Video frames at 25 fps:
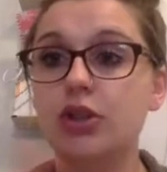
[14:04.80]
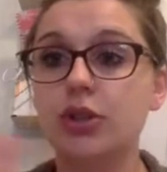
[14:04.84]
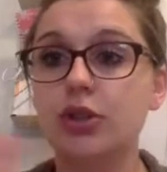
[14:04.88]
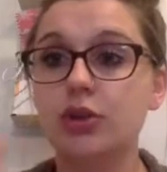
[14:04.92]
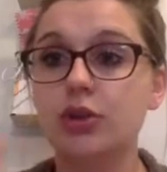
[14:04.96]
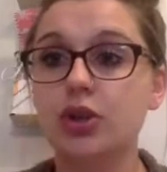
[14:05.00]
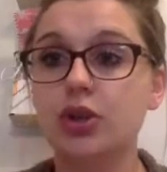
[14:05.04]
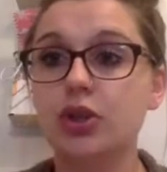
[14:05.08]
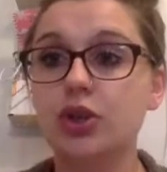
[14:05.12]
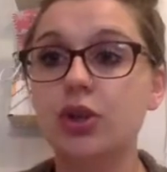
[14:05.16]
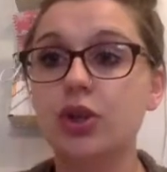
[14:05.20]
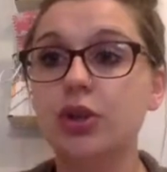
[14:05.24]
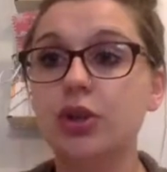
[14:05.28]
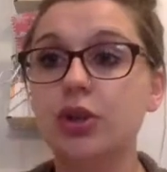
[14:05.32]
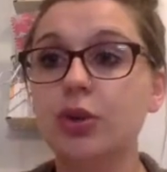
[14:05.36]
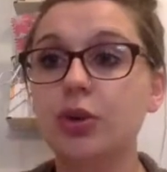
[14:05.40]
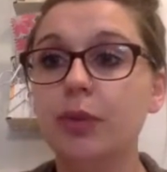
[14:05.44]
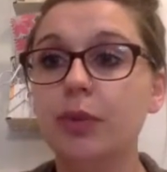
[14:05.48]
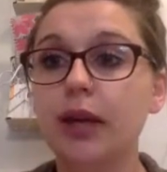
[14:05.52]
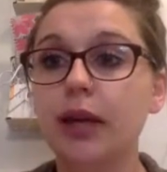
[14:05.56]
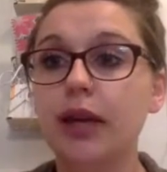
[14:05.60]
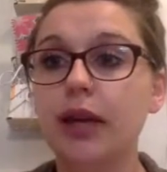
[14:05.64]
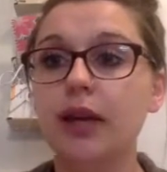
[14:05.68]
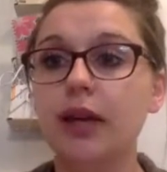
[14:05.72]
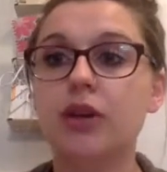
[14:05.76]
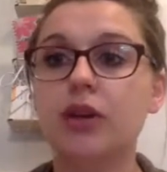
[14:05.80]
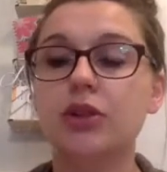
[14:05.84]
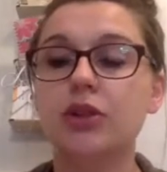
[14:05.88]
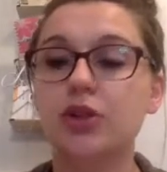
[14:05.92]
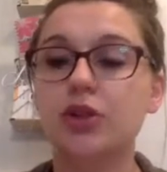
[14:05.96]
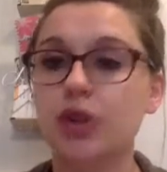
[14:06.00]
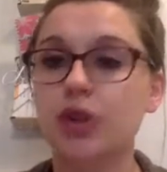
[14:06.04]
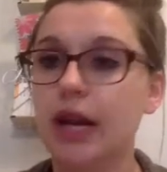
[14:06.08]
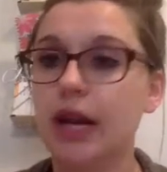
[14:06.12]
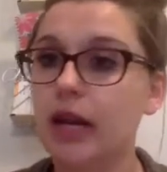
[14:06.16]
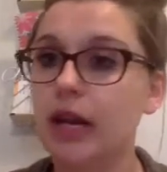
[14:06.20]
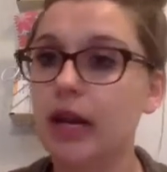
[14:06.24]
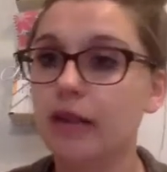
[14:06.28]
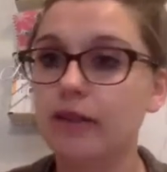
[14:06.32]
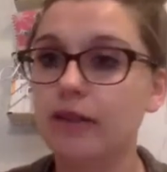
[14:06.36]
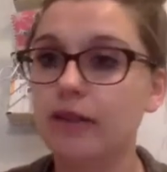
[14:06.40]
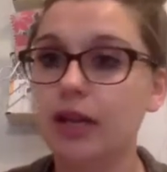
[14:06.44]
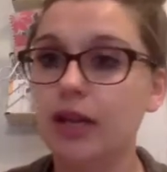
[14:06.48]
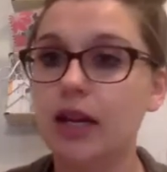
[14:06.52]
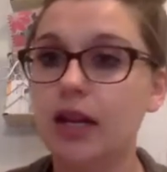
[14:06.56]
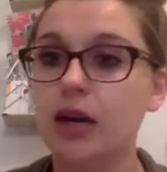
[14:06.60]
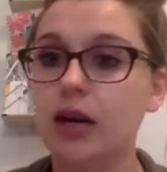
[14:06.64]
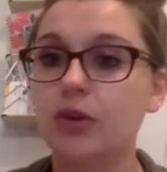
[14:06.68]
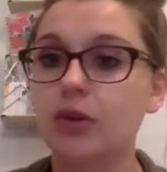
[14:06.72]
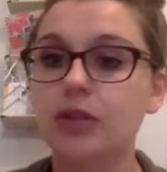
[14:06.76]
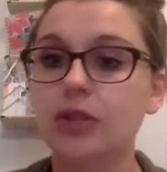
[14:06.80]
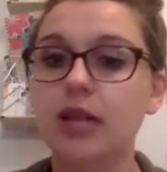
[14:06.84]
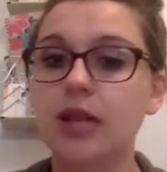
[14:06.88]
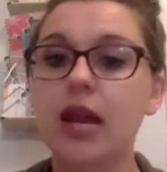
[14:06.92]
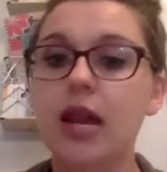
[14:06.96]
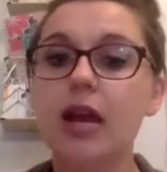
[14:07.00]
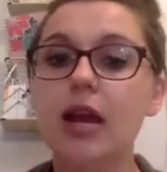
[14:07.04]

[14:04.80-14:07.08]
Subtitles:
those 2 beginner training videos.